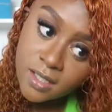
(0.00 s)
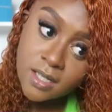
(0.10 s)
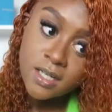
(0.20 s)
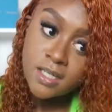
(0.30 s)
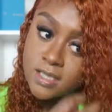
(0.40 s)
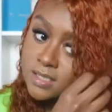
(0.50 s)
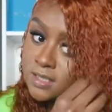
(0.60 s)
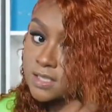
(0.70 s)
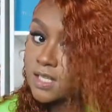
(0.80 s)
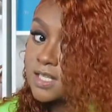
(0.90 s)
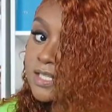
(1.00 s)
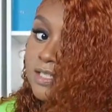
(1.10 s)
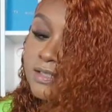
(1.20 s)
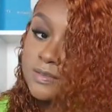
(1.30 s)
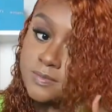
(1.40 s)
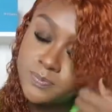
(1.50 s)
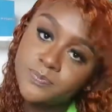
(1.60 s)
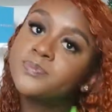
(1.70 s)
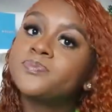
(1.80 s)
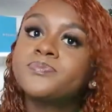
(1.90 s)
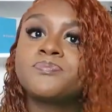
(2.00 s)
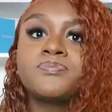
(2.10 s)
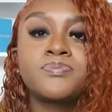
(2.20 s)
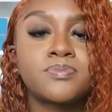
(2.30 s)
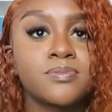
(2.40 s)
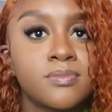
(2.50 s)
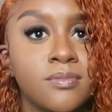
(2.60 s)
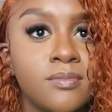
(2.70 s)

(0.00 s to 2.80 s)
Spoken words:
Nothing is said.